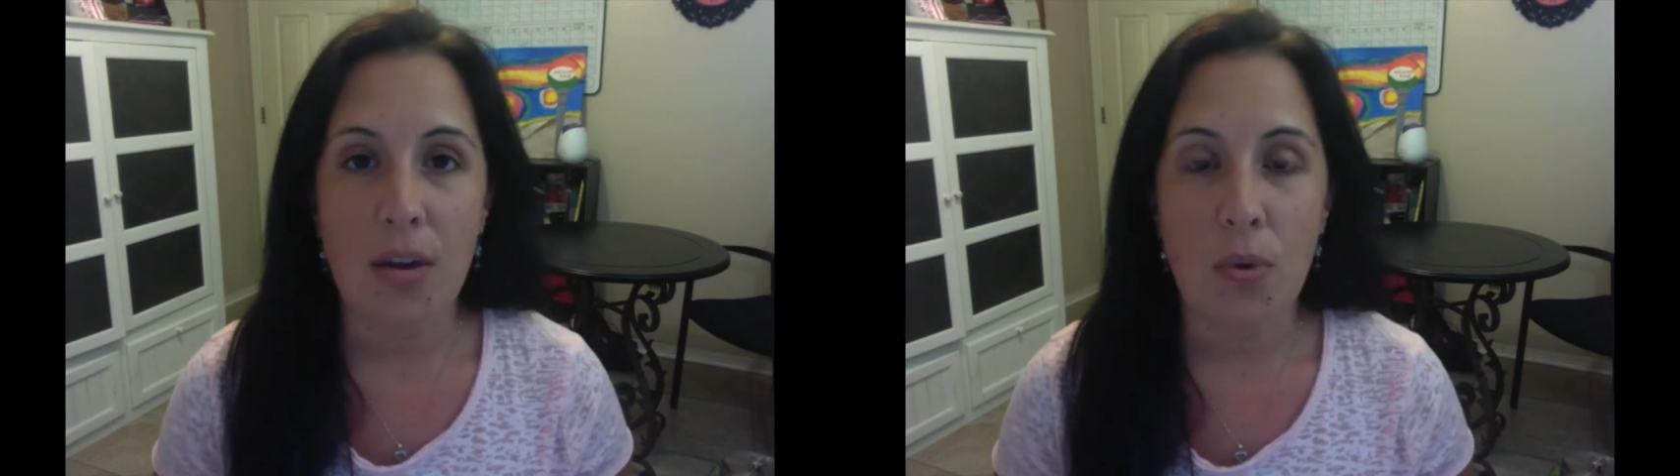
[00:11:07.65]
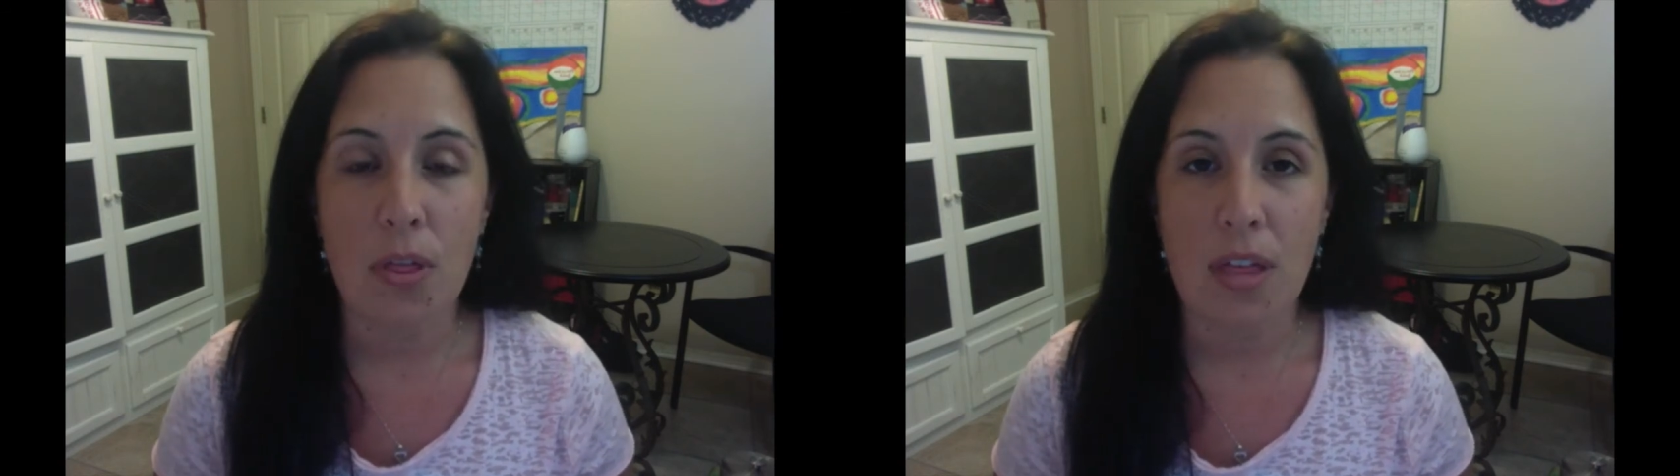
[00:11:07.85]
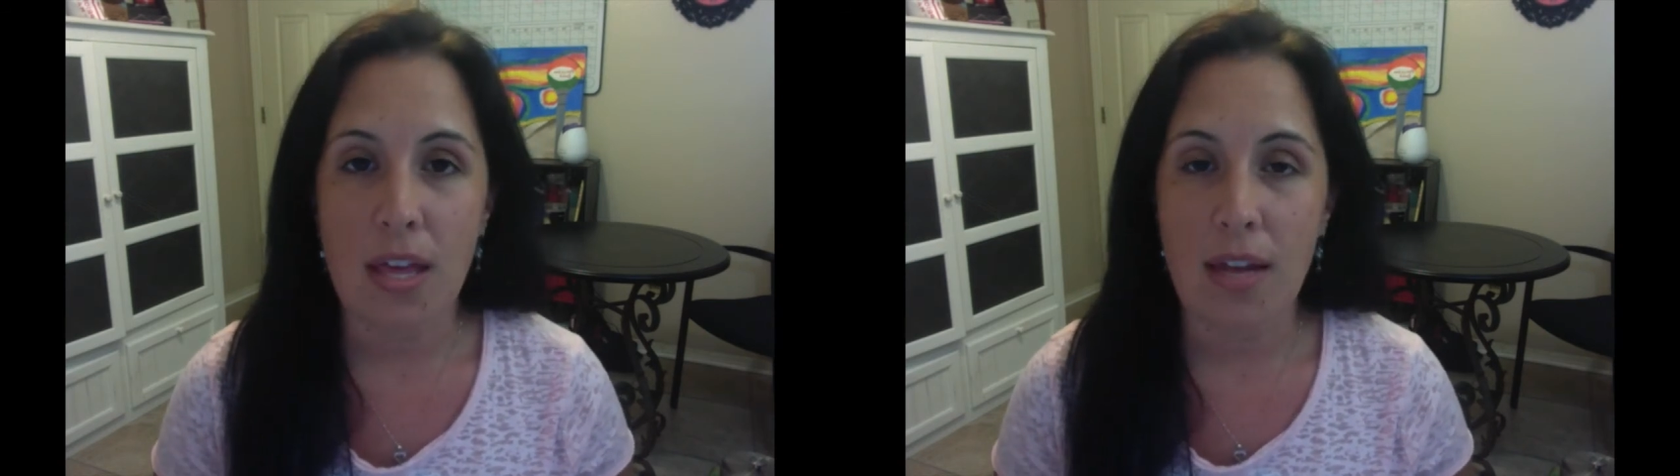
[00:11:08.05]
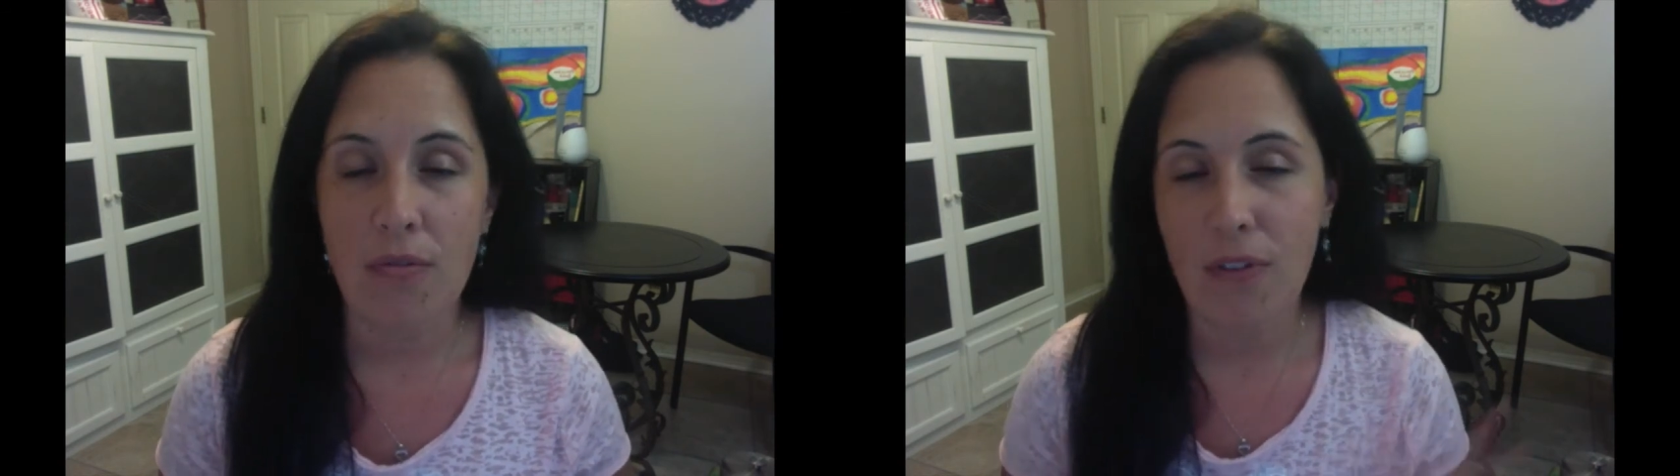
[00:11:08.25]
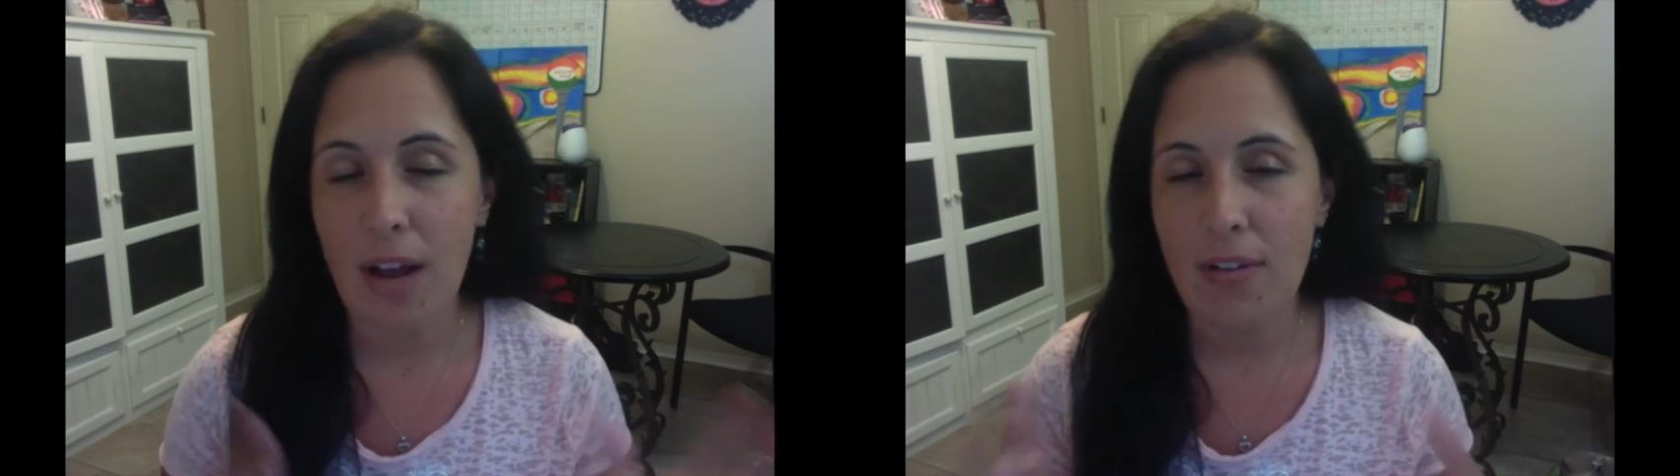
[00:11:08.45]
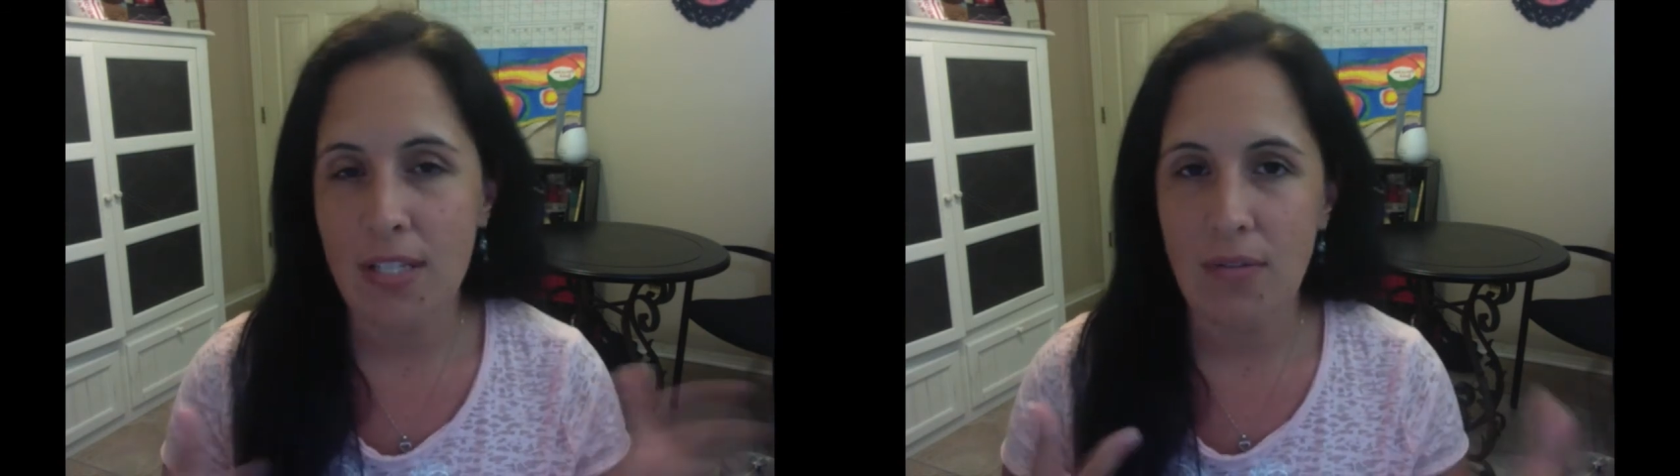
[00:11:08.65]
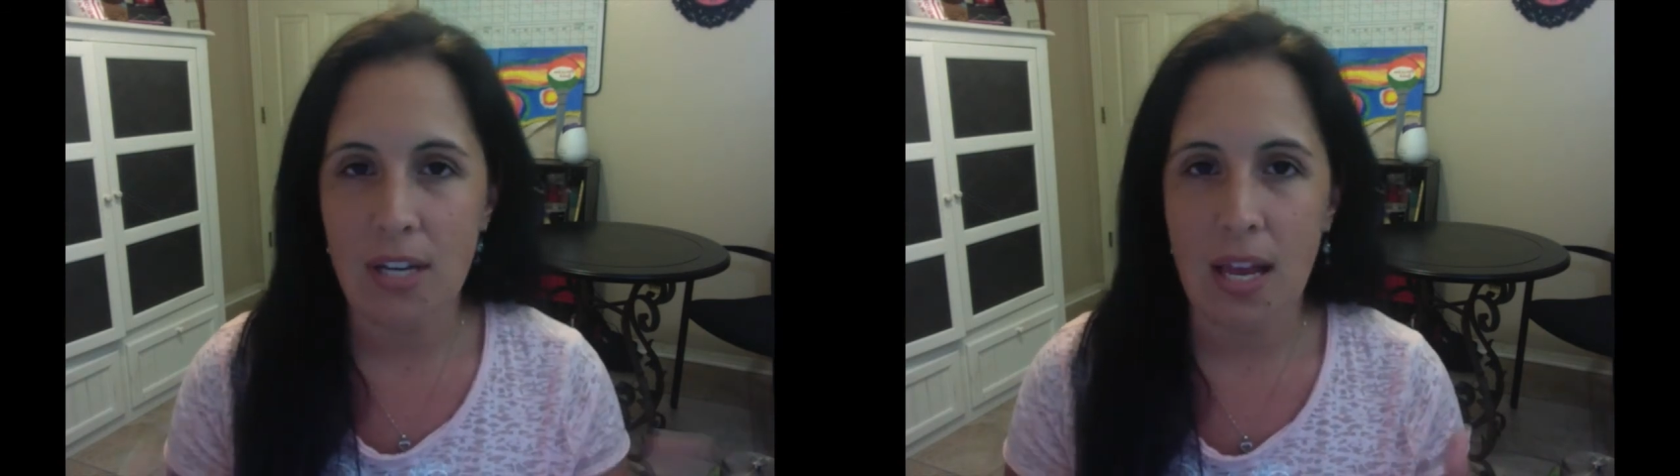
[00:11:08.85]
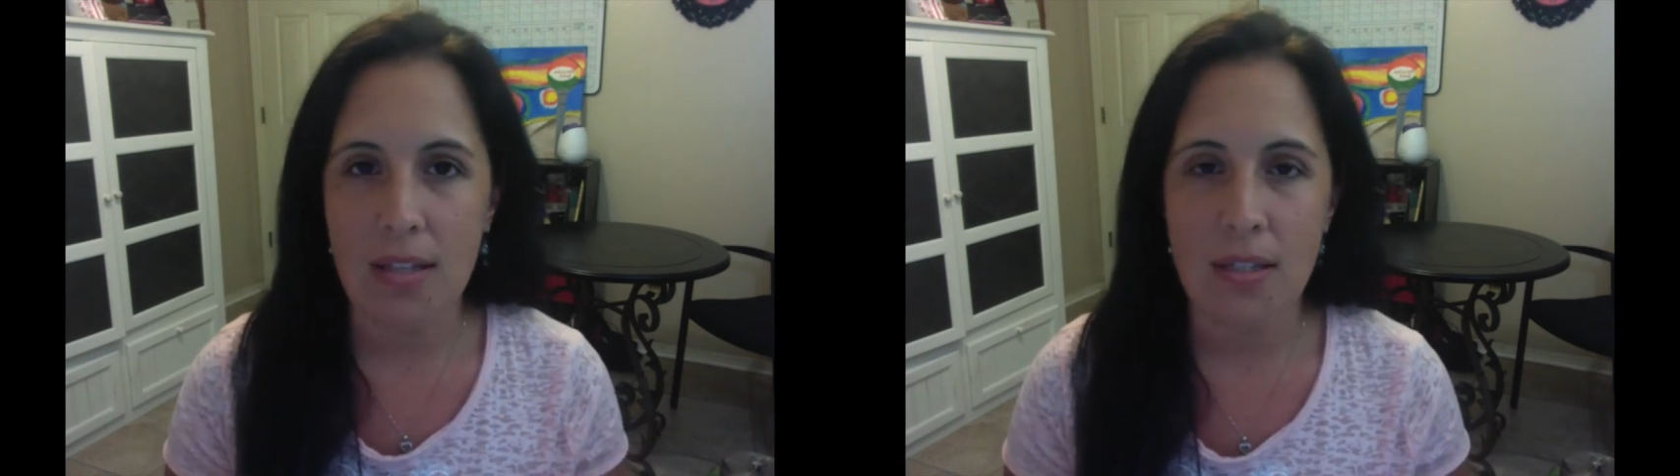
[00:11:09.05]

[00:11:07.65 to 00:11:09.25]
within 5 to 7 days.